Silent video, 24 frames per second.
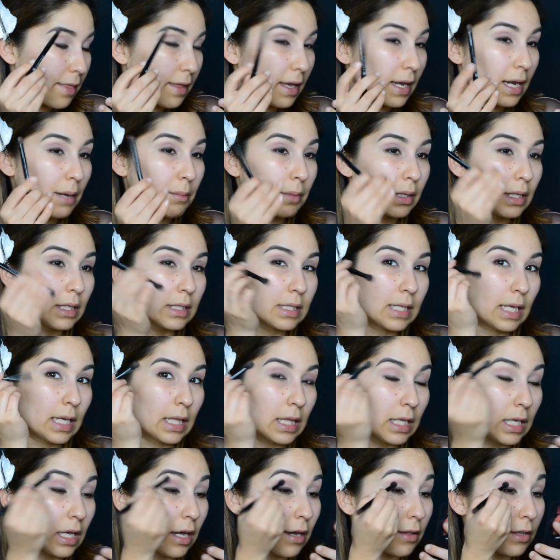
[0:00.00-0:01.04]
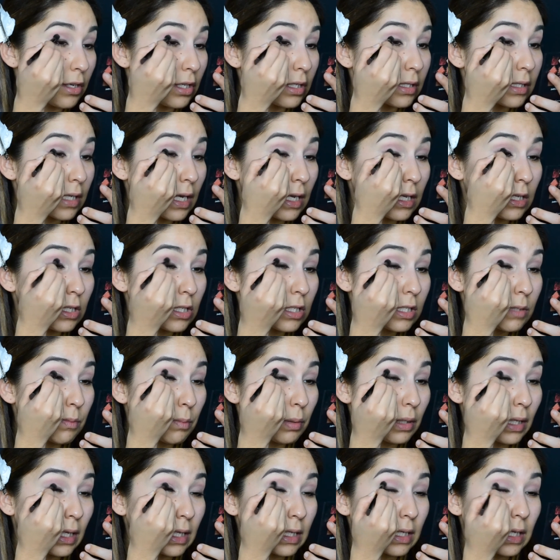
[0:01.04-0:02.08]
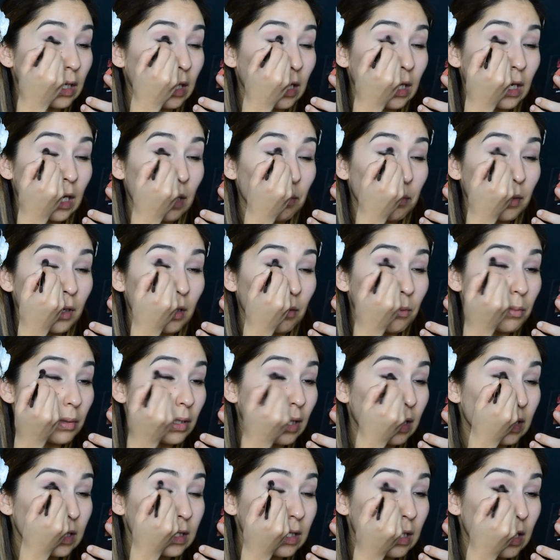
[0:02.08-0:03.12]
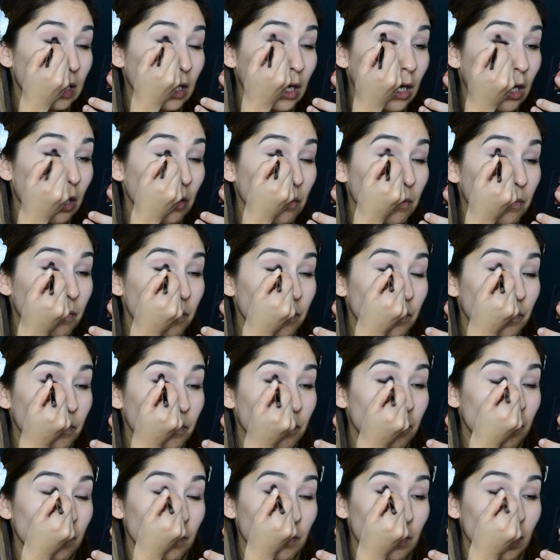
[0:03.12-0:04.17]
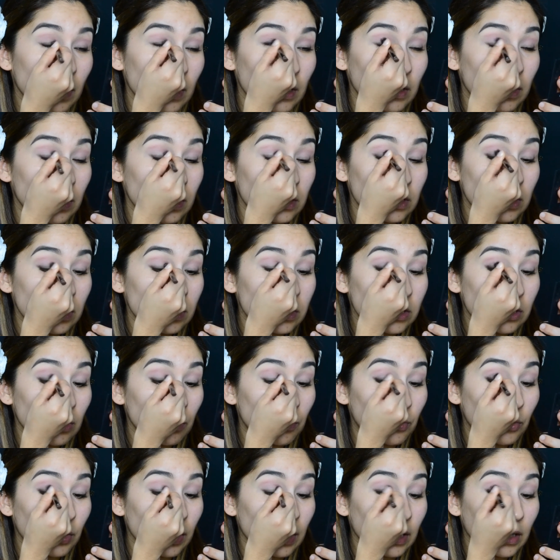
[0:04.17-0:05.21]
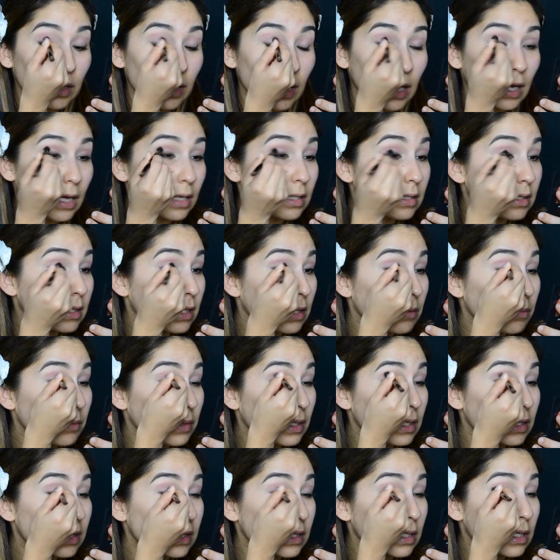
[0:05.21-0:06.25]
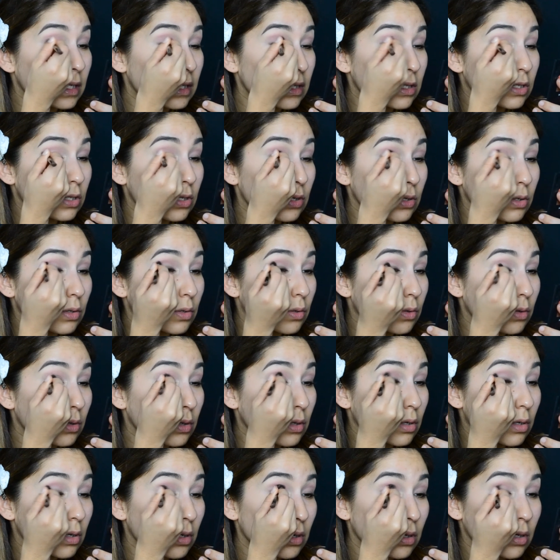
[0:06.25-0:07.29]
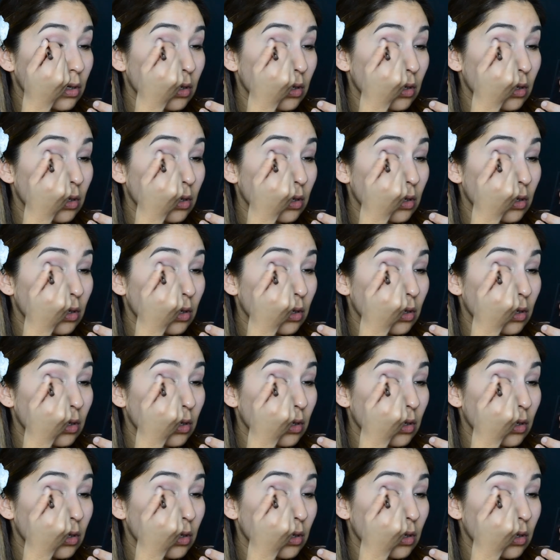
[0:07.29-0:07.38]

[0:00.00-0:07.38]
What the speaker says: And then I'm going to take the other side and just blend it. And I'm going to blend it up just to bring that deepness into